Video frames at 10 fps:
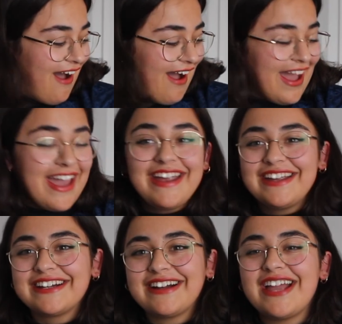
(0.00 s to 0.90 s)

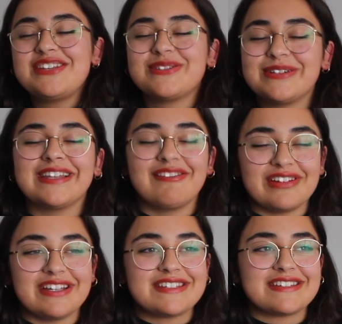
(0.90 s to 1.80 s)
I do love
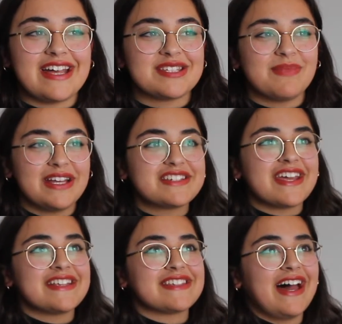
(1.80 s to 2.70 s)
it, as much
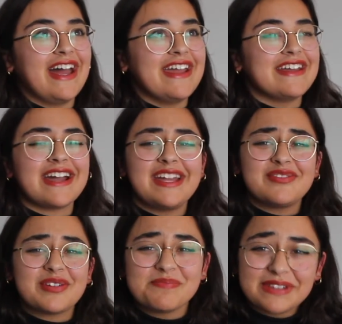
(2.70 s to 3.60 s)
as I kind
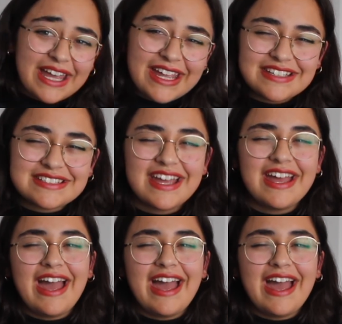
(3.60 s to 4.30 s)
of complained